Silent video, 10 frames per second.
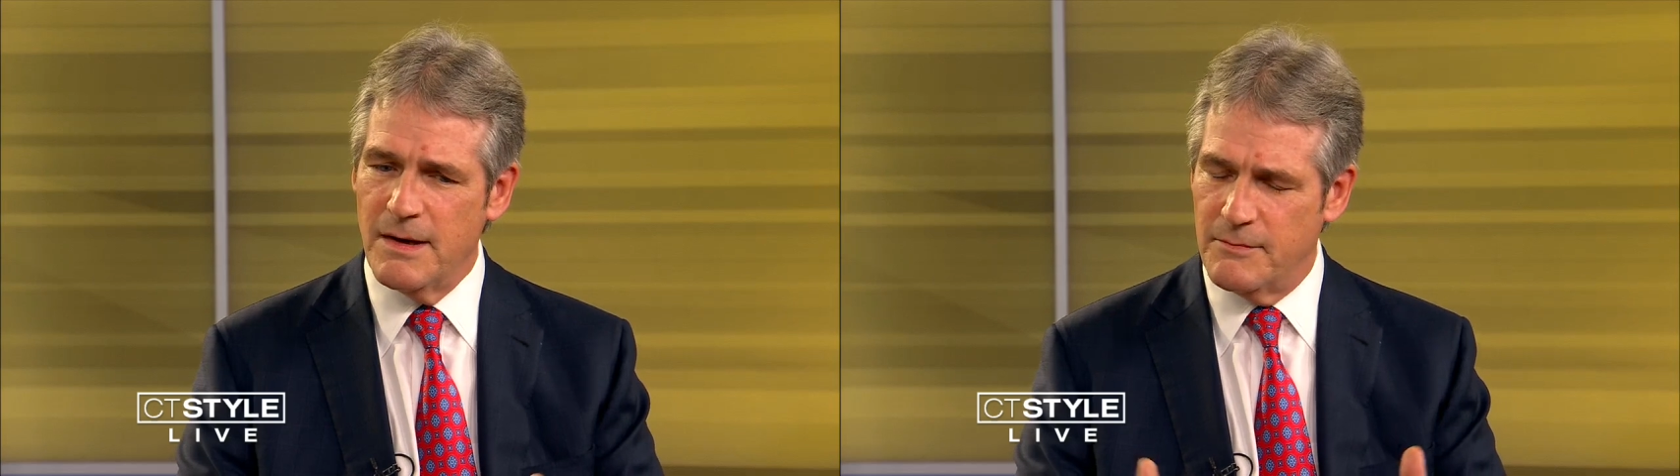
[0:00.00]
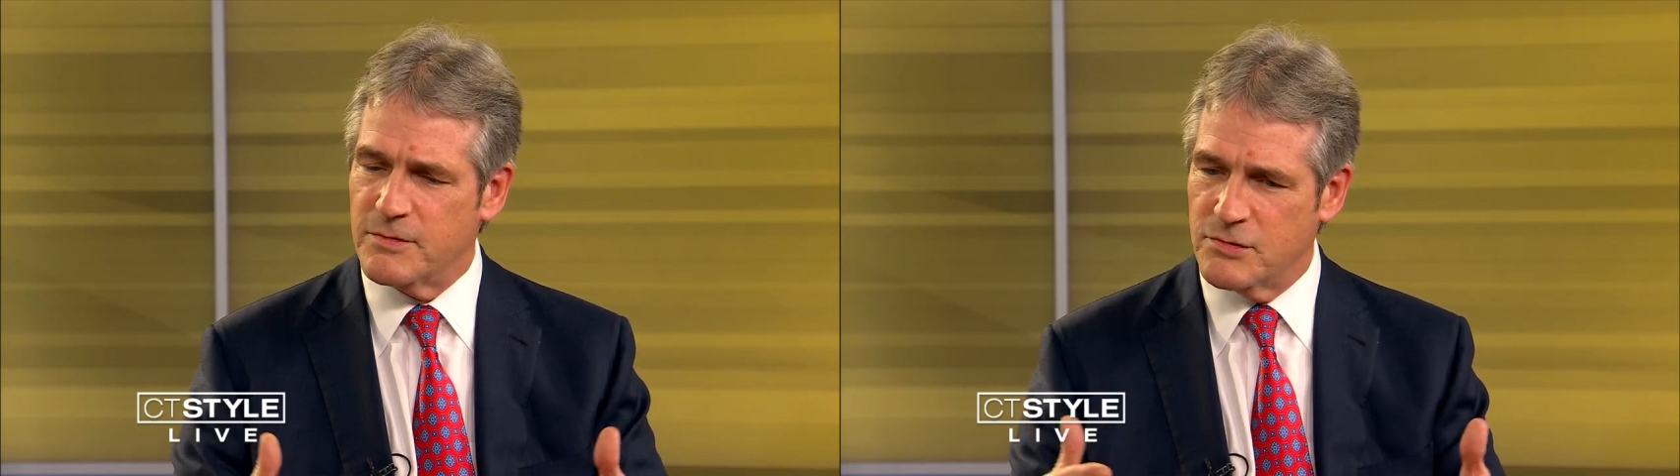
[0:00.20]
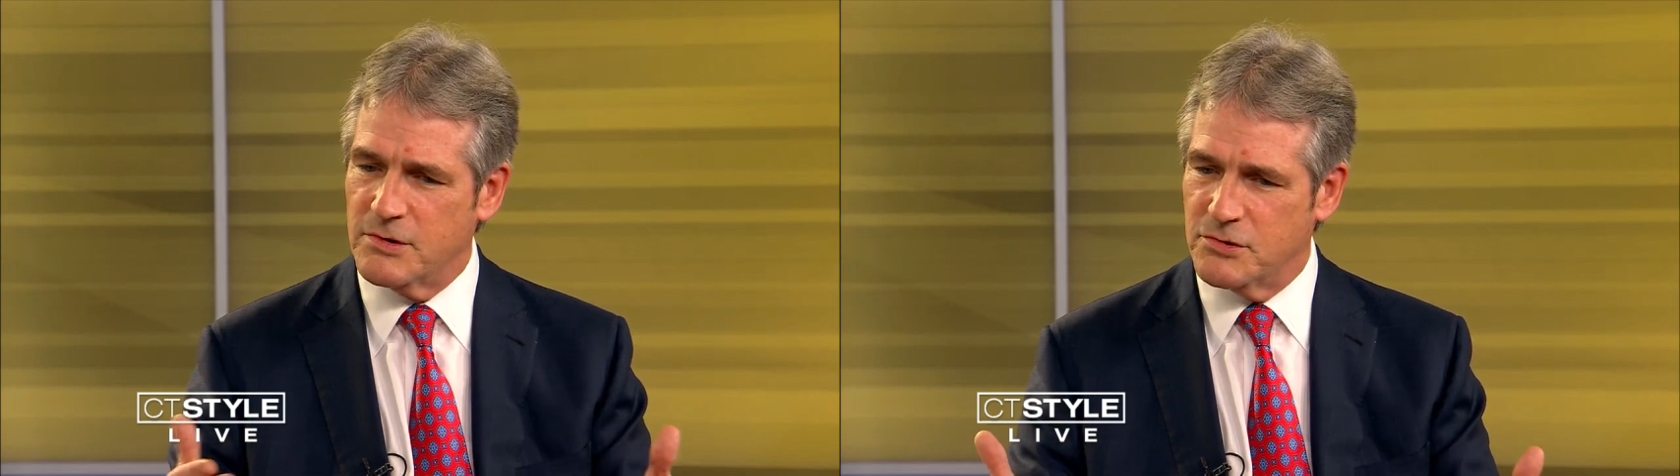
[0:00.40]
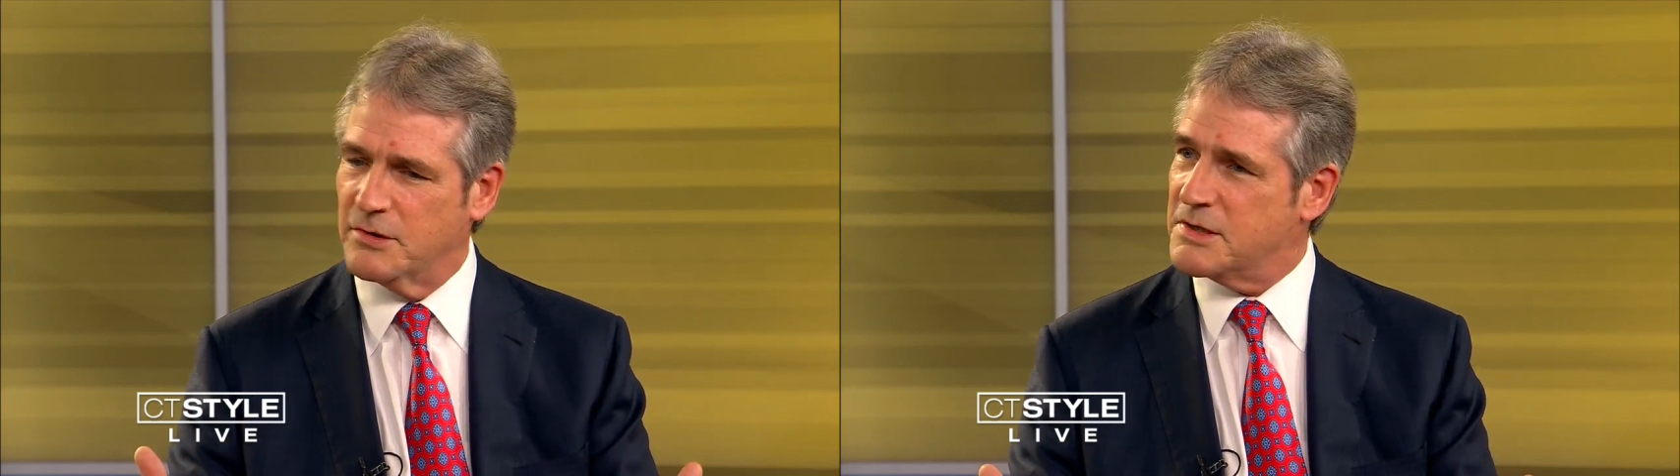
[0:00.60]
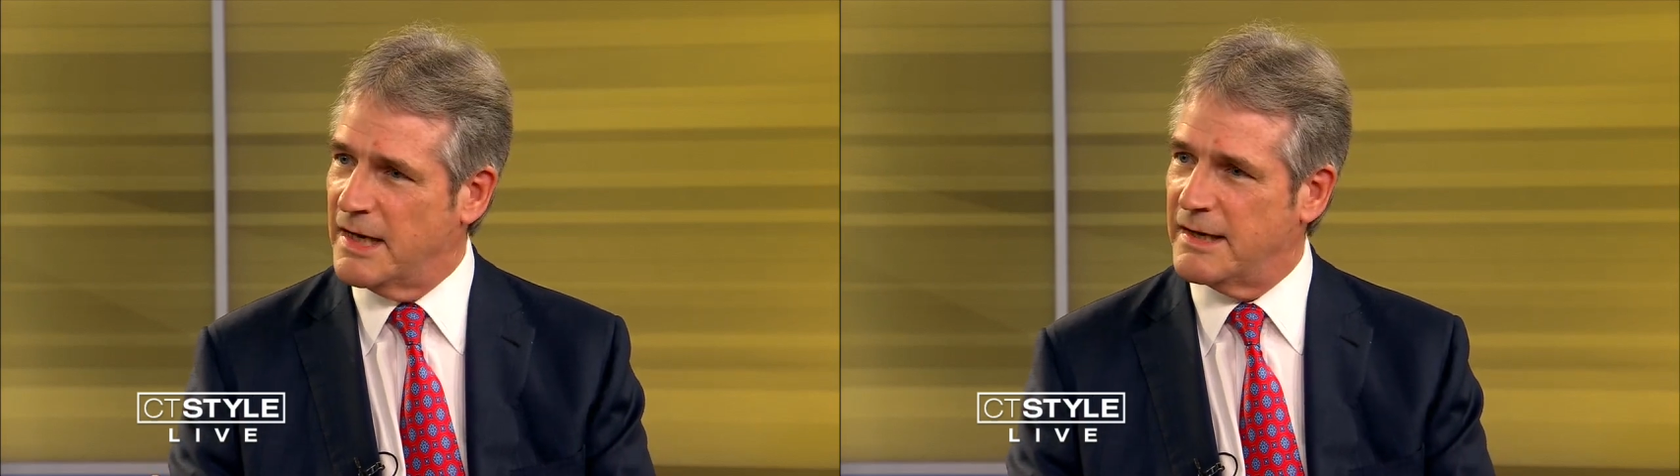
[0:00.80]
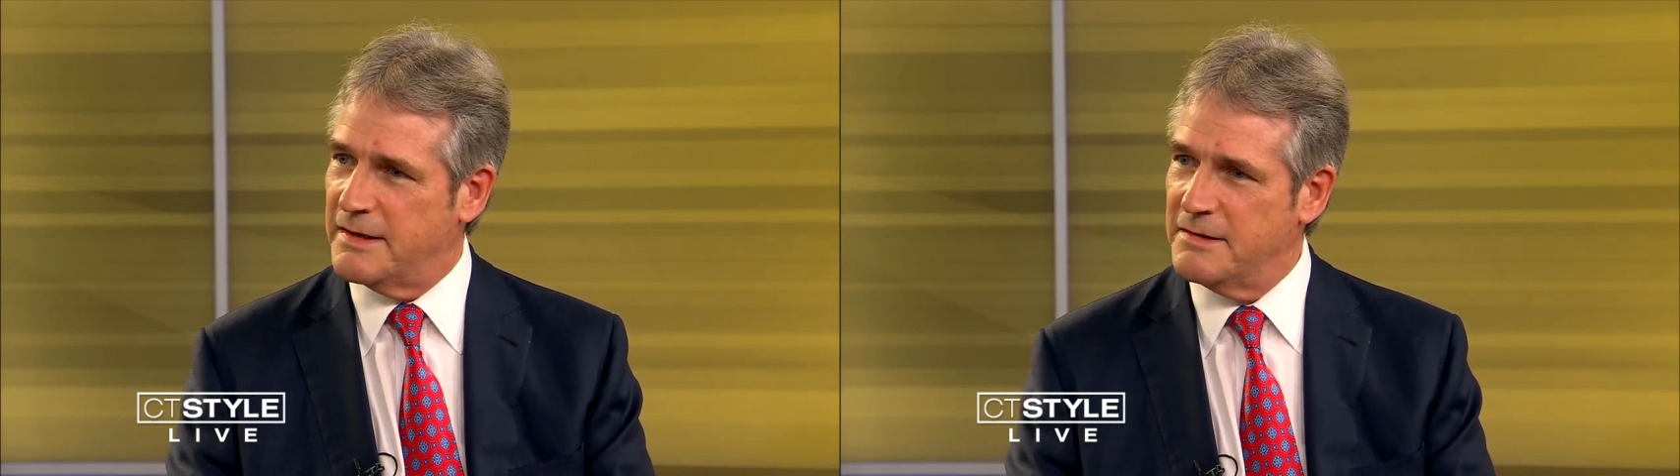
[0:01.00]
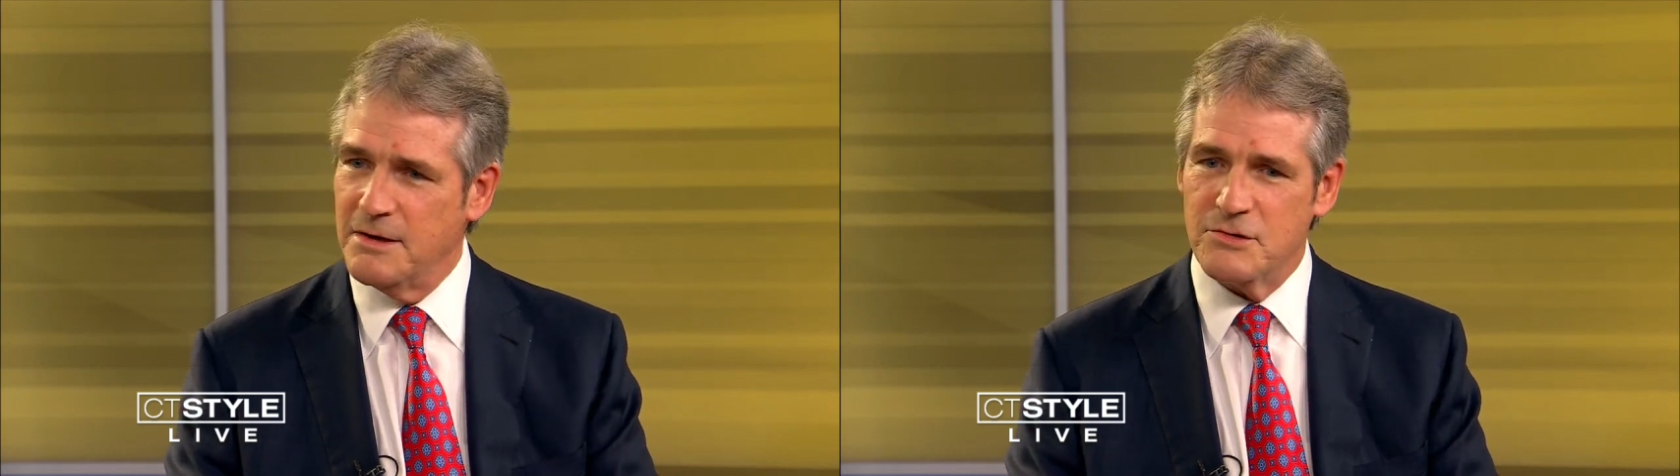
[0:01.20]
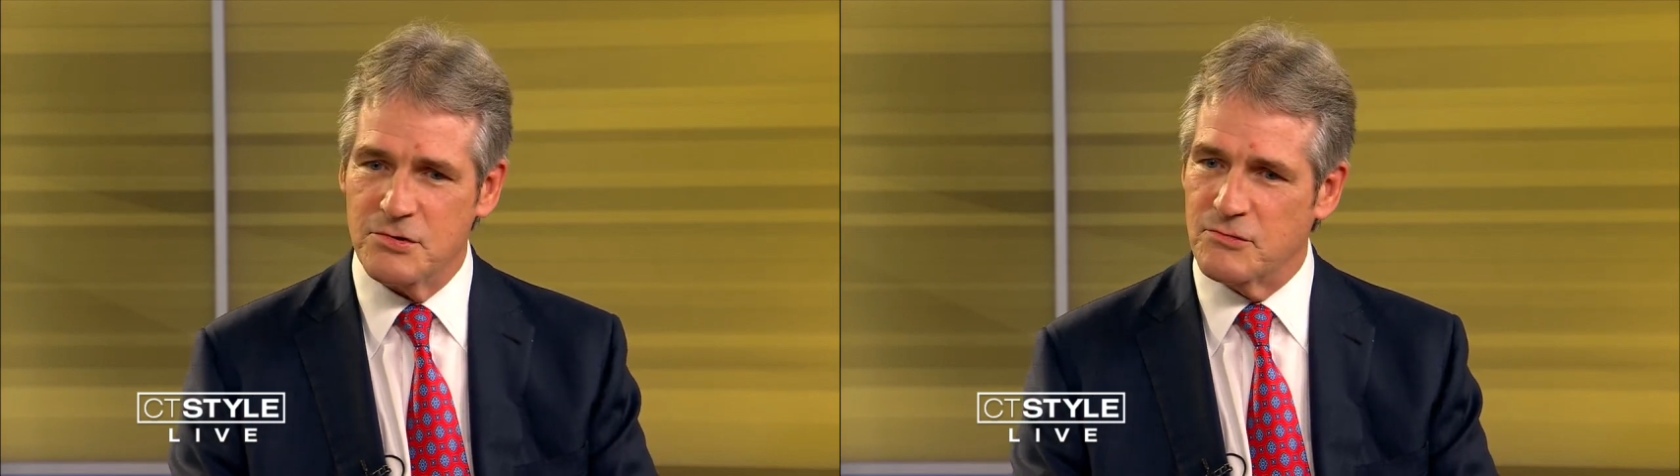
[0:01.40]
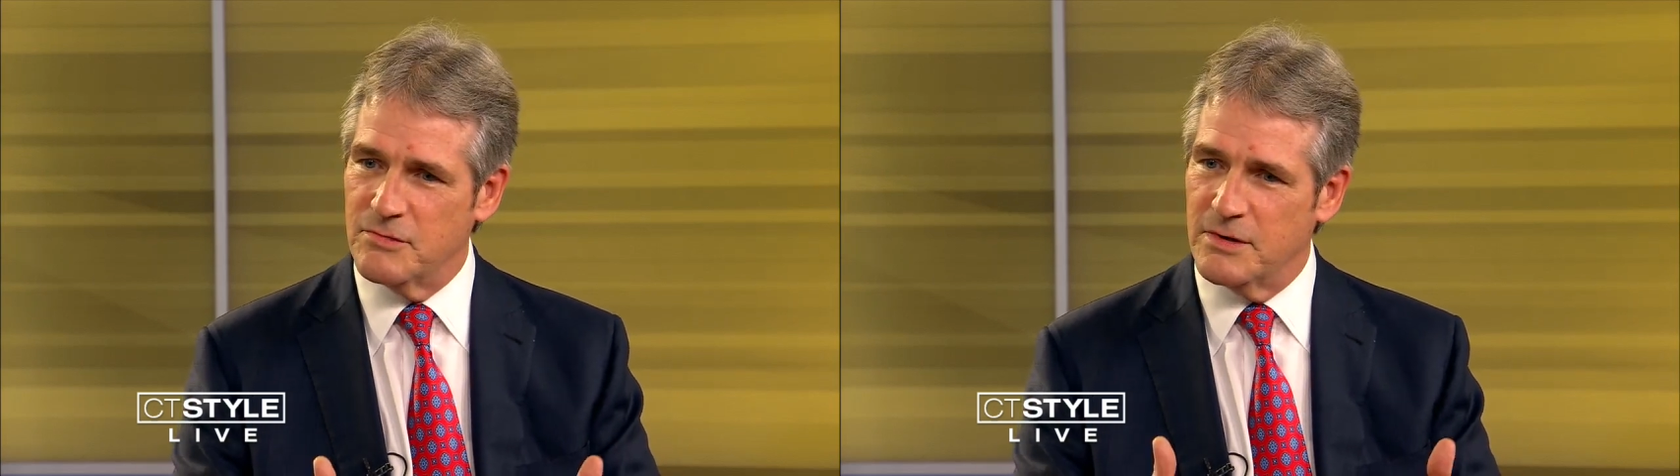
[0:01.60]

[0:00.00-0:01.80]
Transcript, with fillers: It was also exciting to,